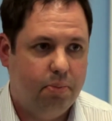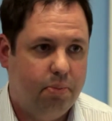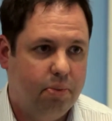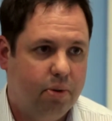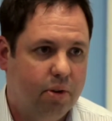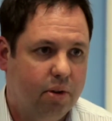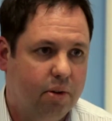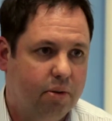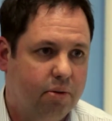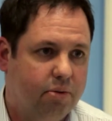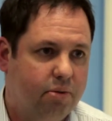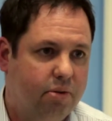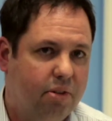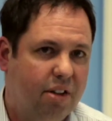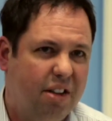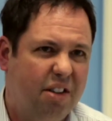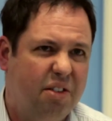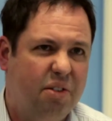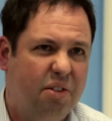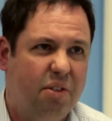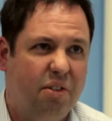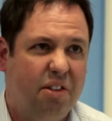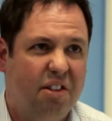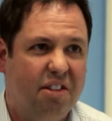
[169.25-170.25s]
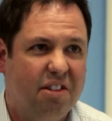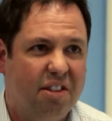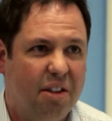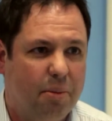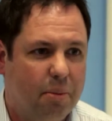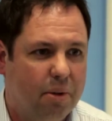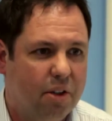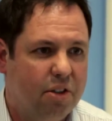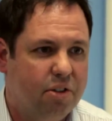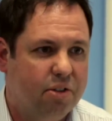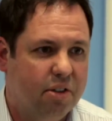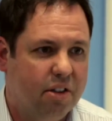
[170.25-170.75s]
sort of relatively
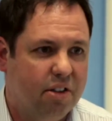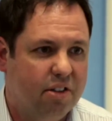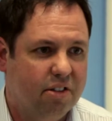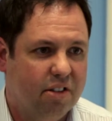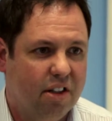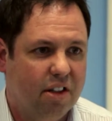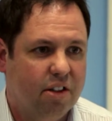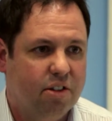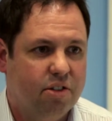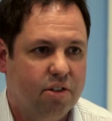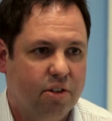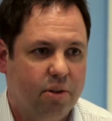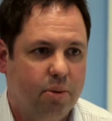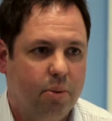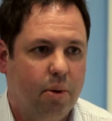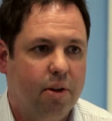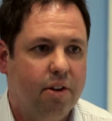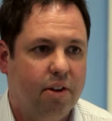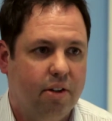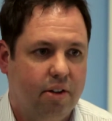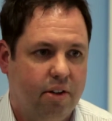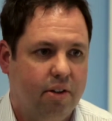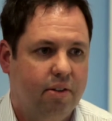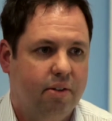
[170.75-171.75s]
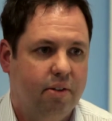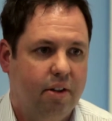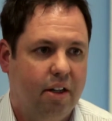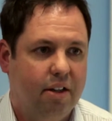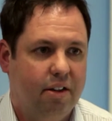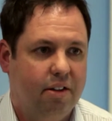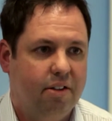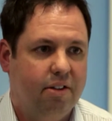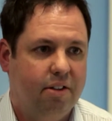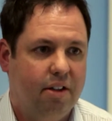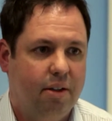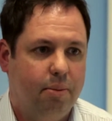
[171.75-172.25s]
similar transaction with her
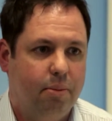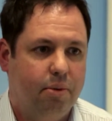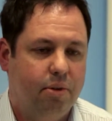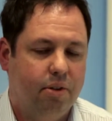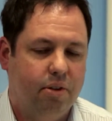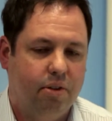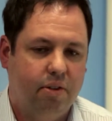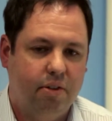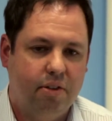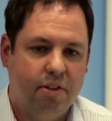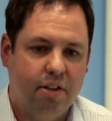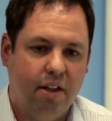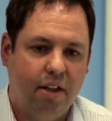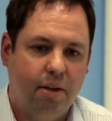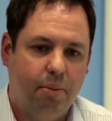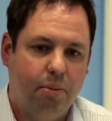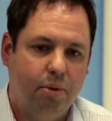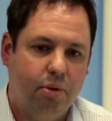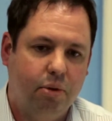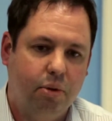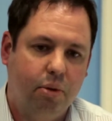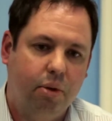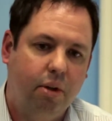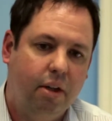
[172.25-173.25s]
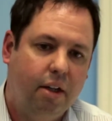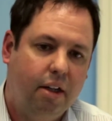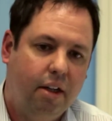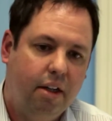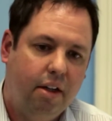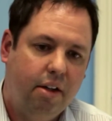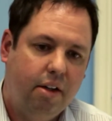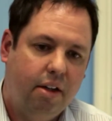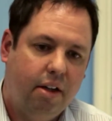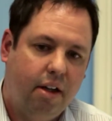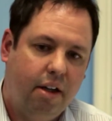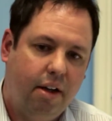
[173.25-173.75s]
at the same sort of time. So
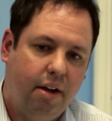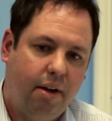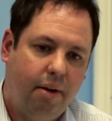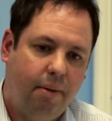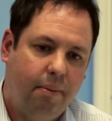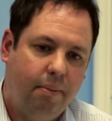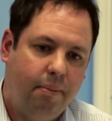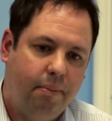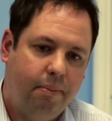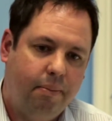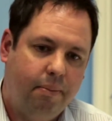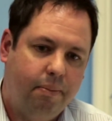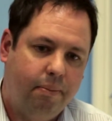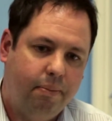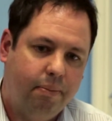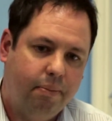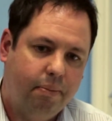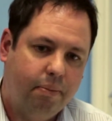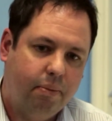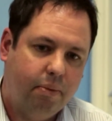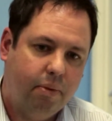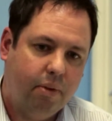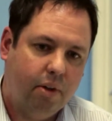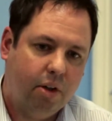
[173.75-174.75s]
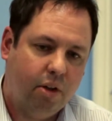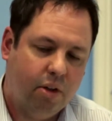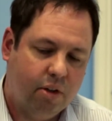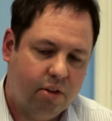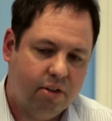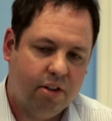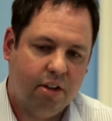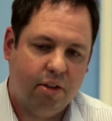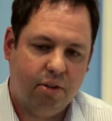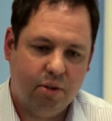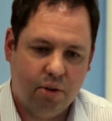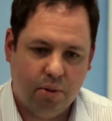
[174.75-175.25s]
the
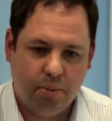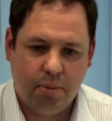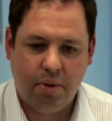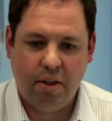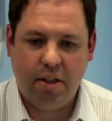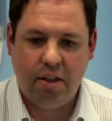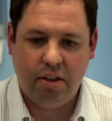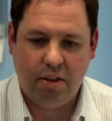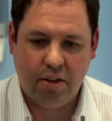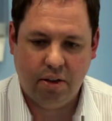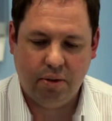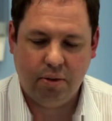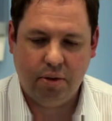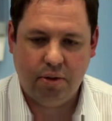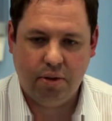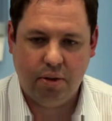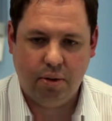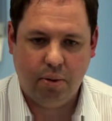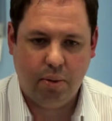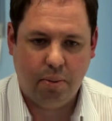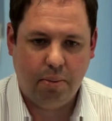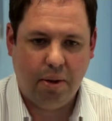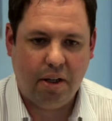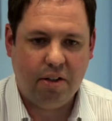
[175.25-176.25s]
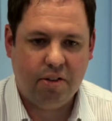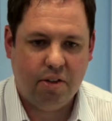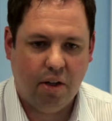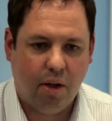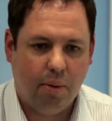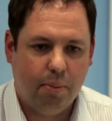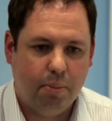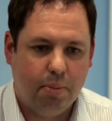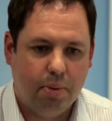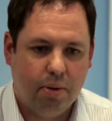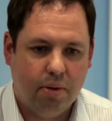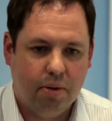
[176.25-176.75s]
contacts were made, and obviously we met
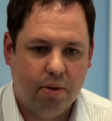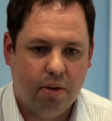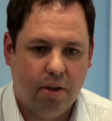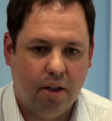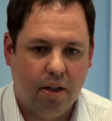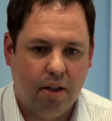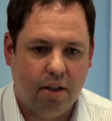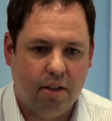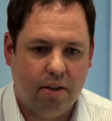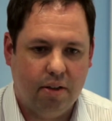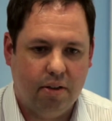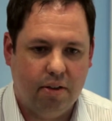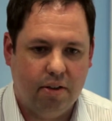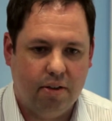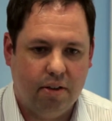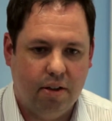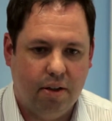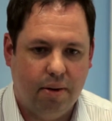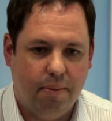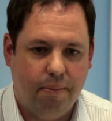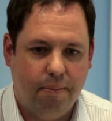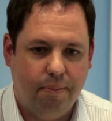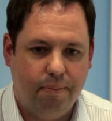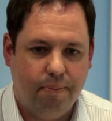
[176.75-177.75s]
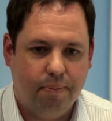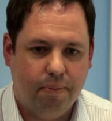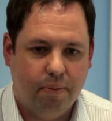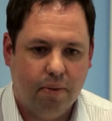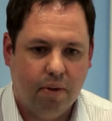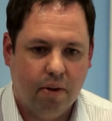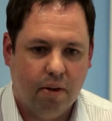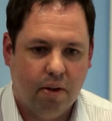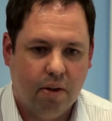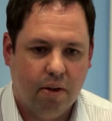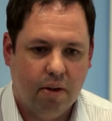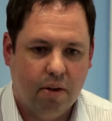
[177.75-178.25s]
up, and
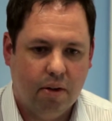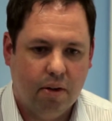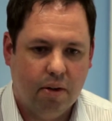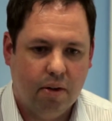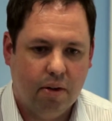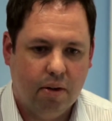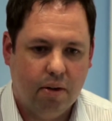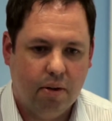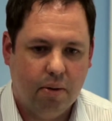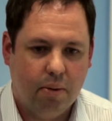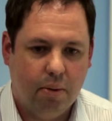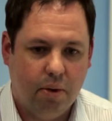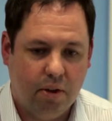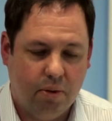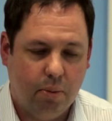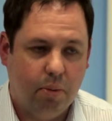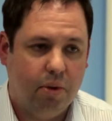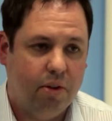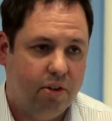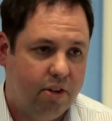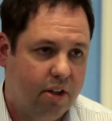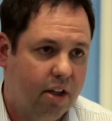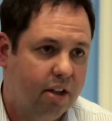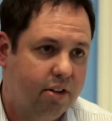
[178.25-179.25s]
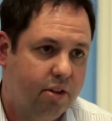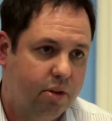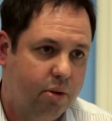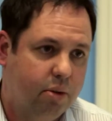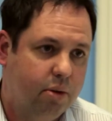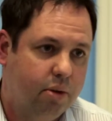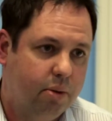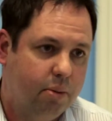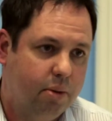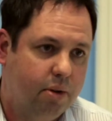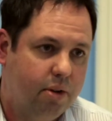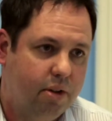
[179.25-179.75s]
we started
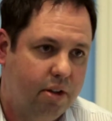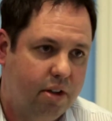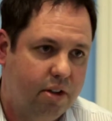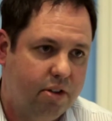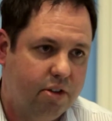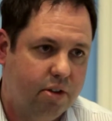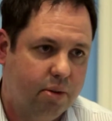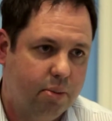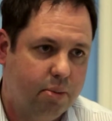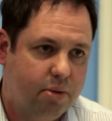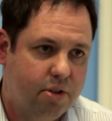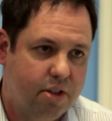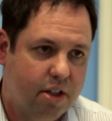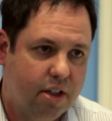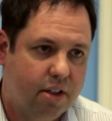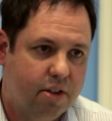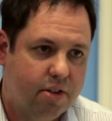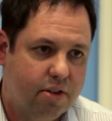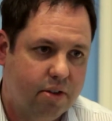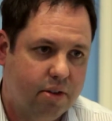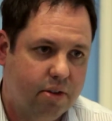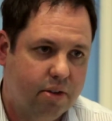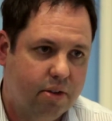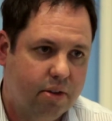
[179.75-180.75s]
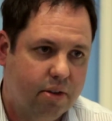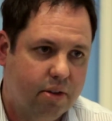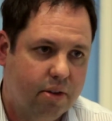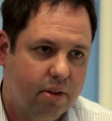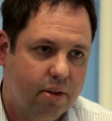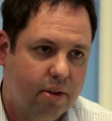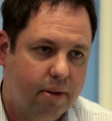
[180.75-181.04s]
going with the initial projections.